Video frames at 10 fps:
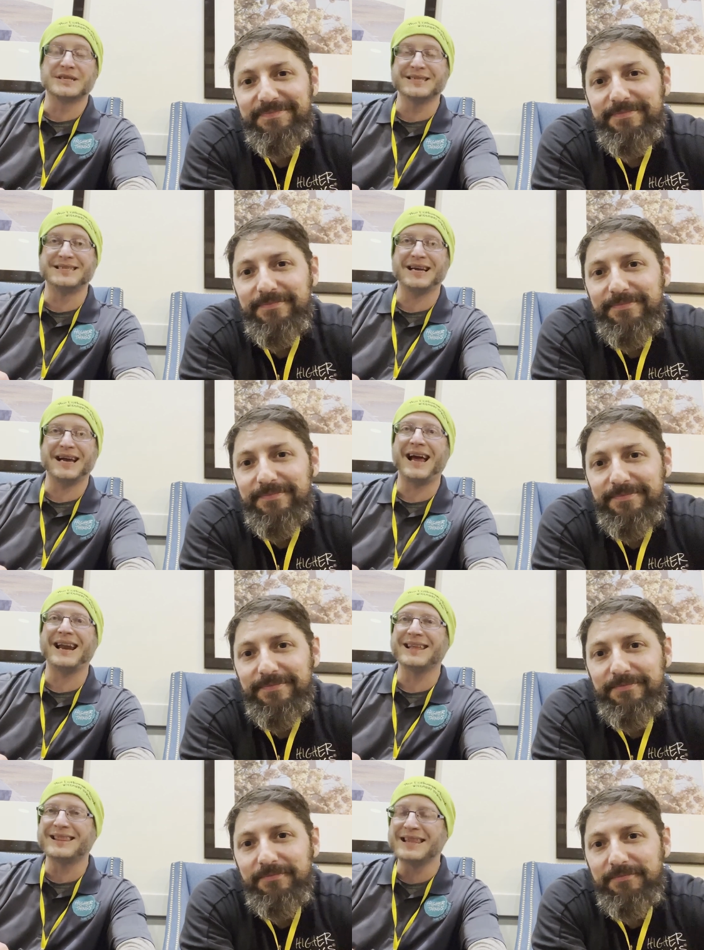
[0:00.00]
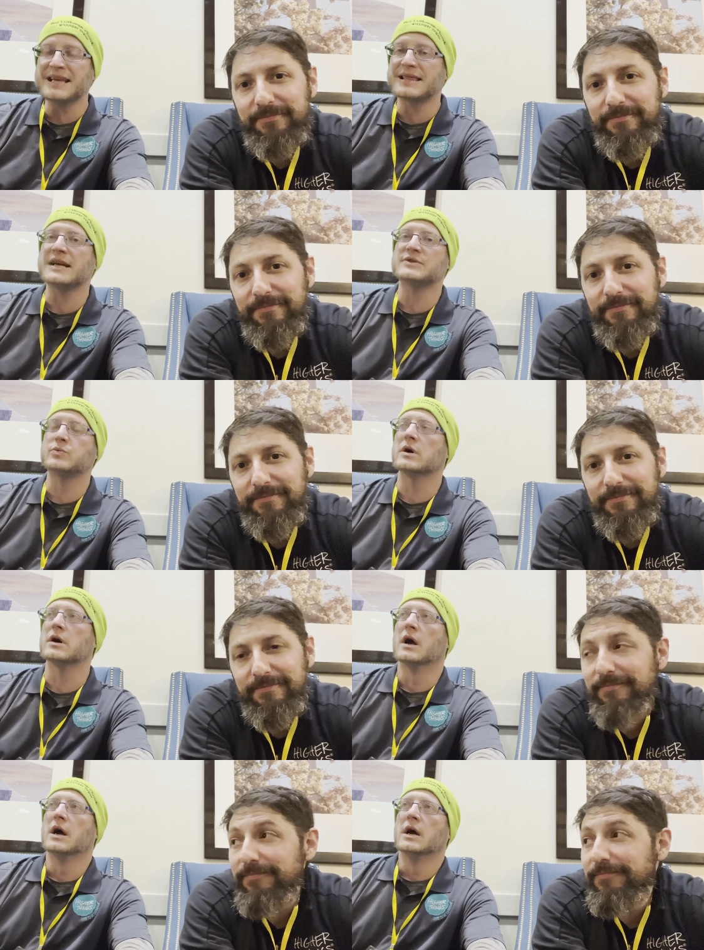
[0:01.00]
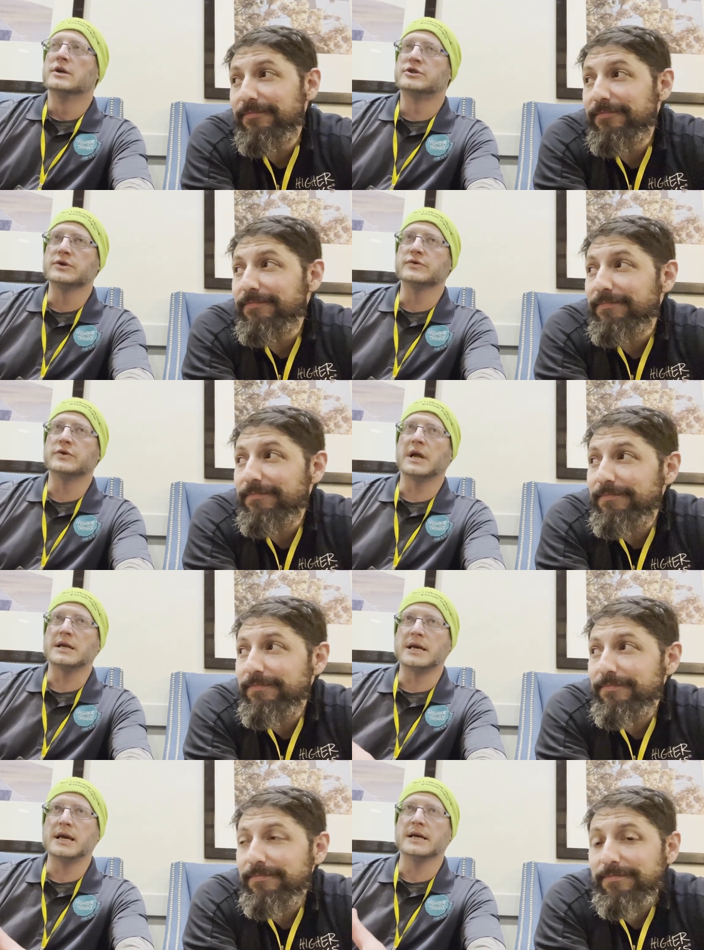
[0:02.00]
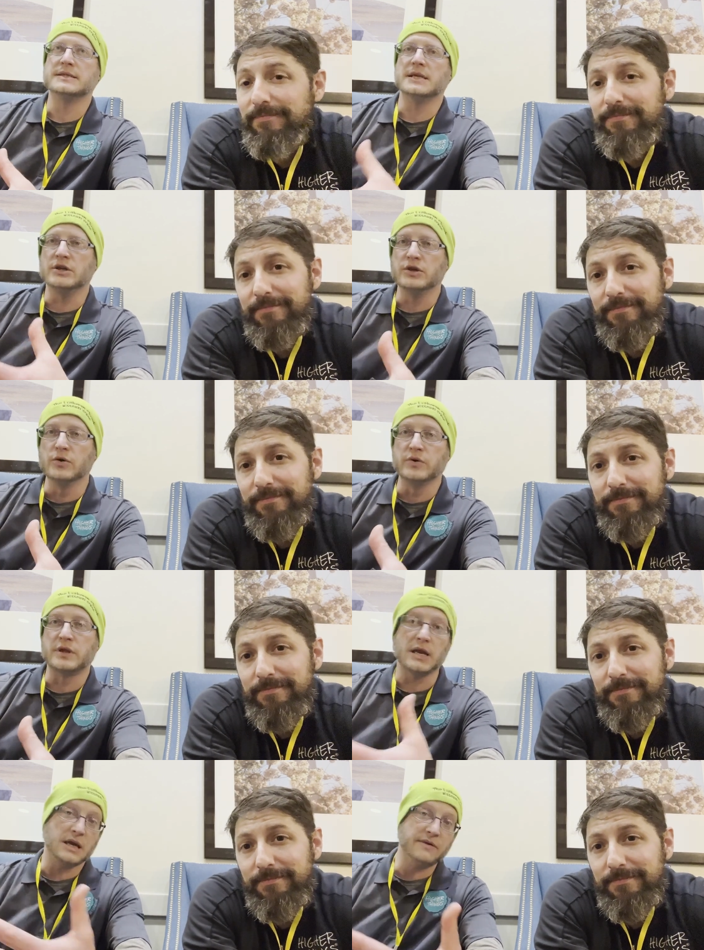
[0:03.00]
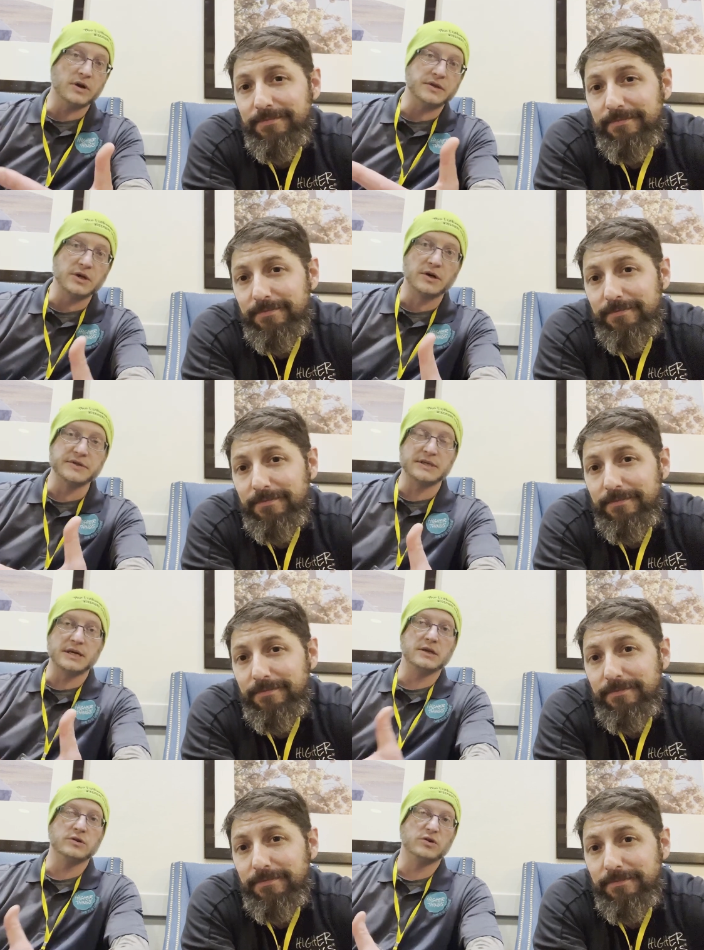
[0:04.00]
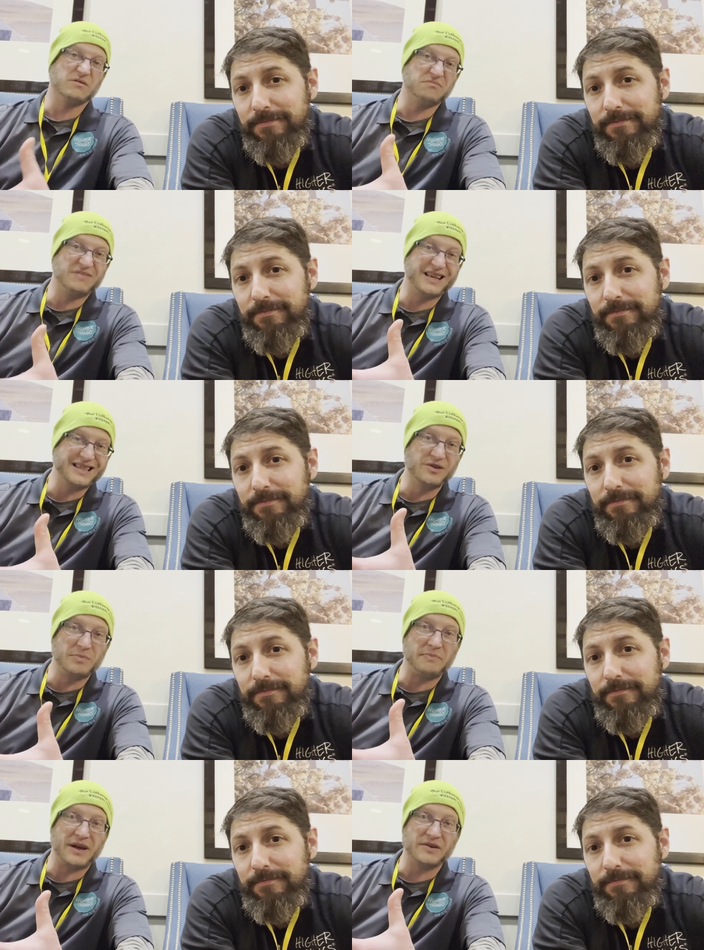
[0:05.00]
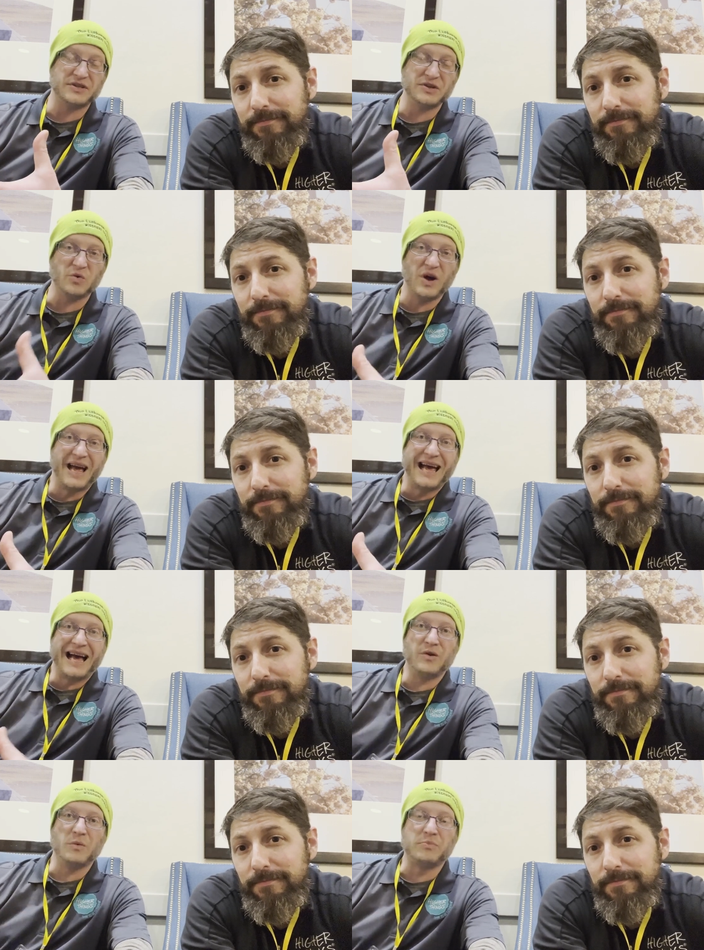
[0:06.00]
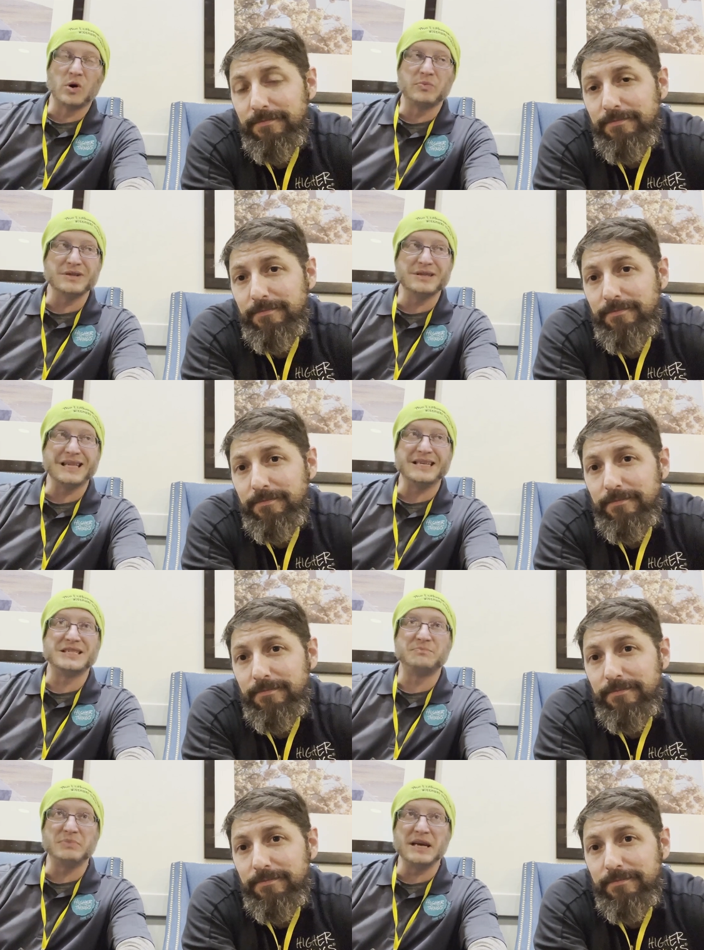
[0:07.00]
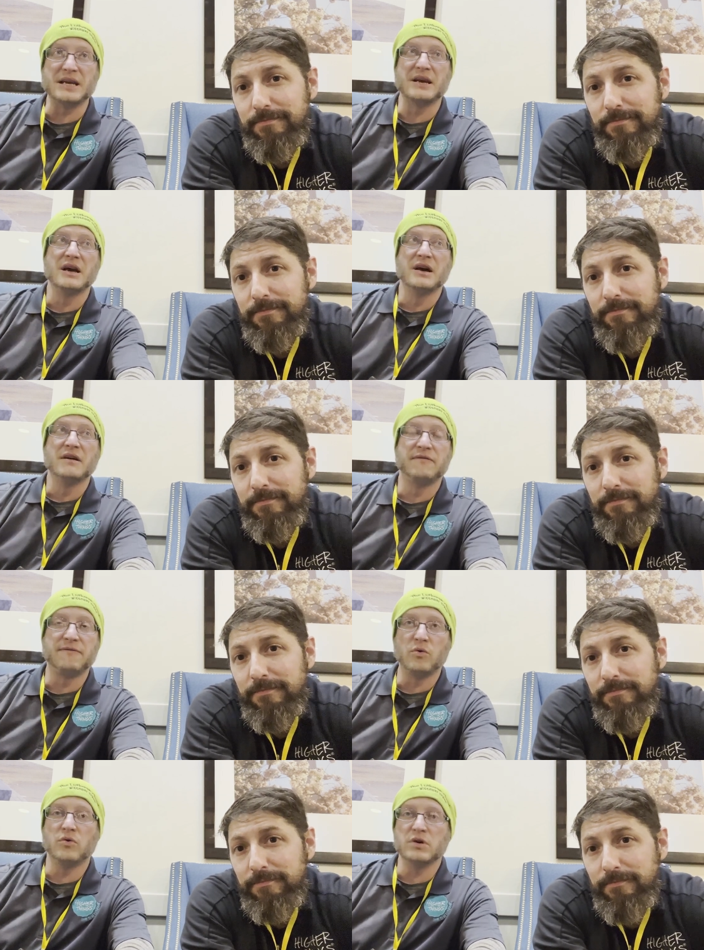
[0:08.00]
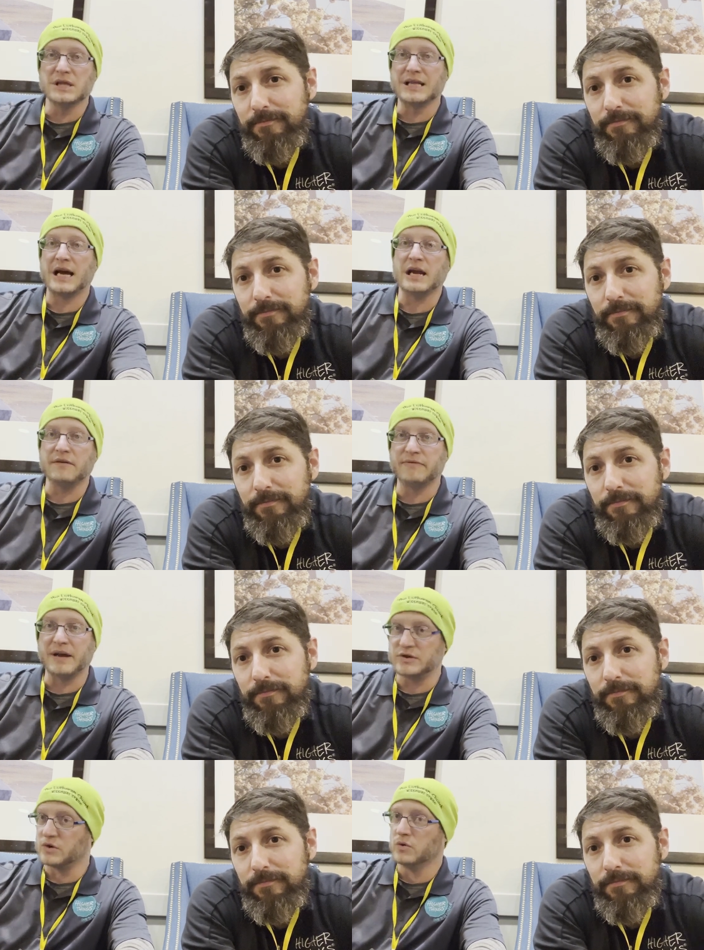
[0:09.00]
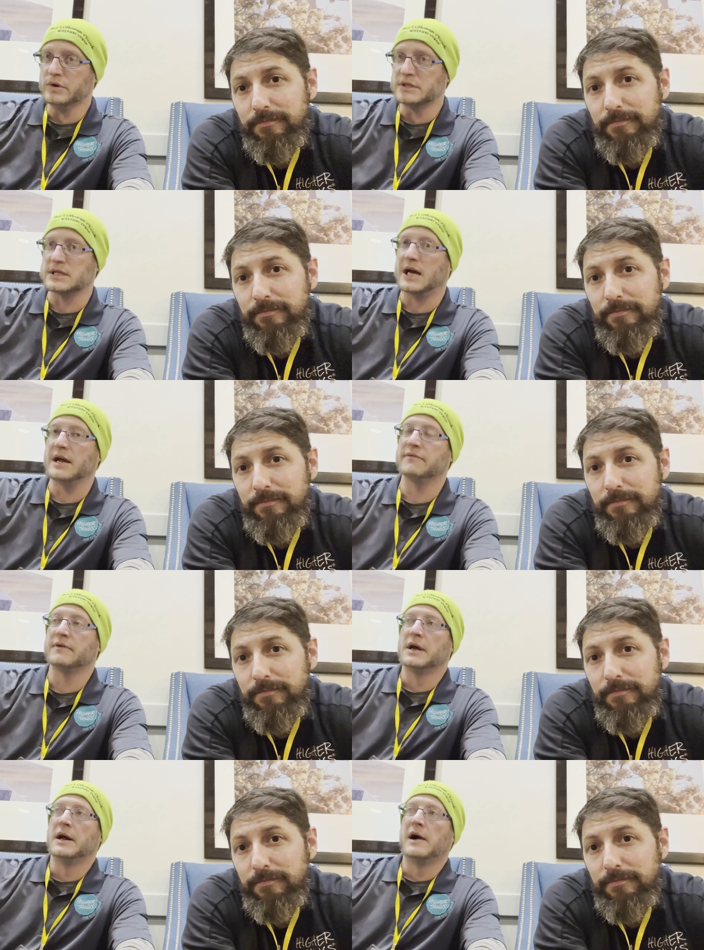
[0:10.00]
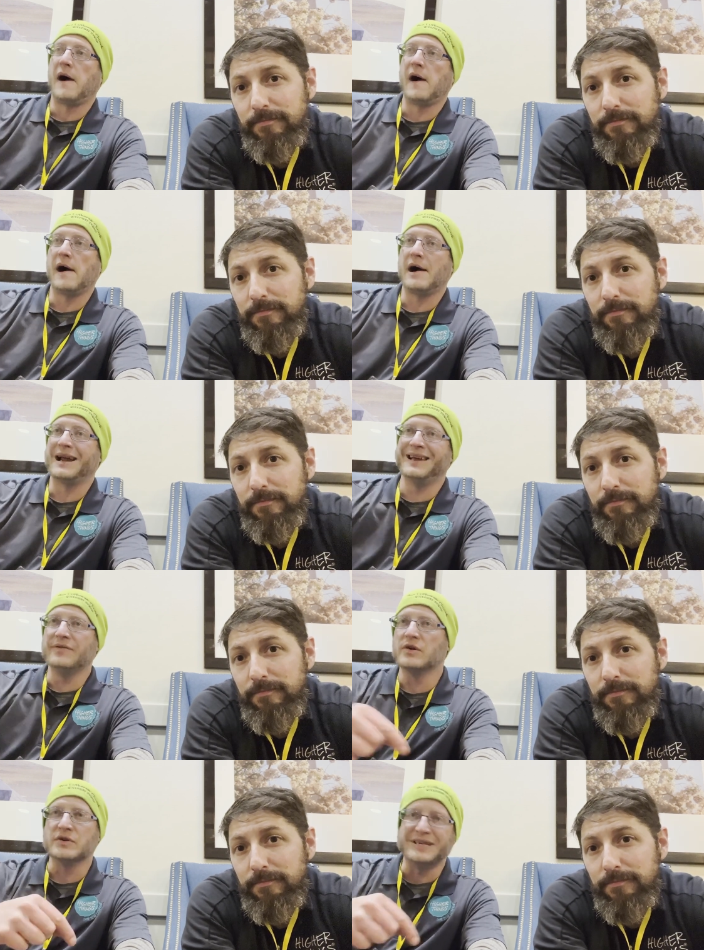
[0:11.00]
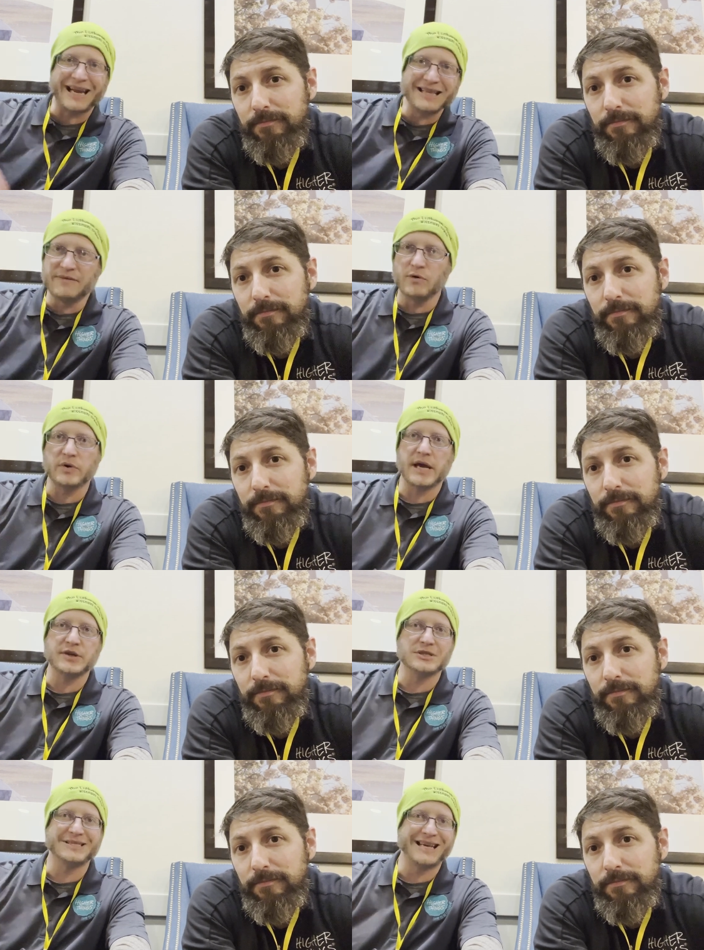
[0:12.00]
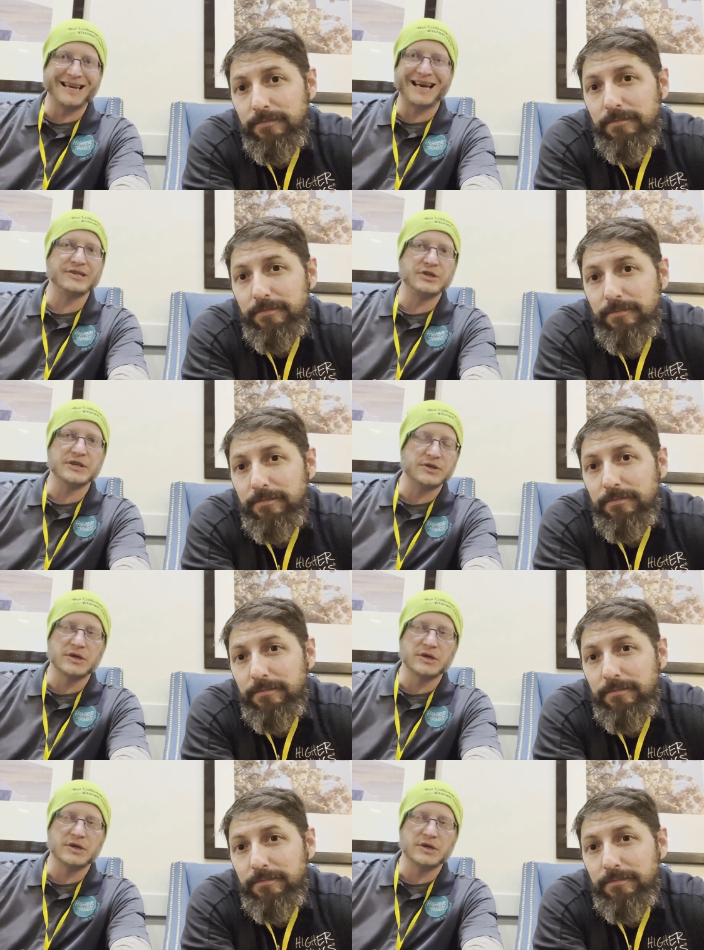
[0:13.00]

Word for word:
Speaker 1: Because and I think that's where children and kids and youth and even adults need to learn a little bit better too, how to appropriately speak for life and towards life. Uh, in their daily vocations and not just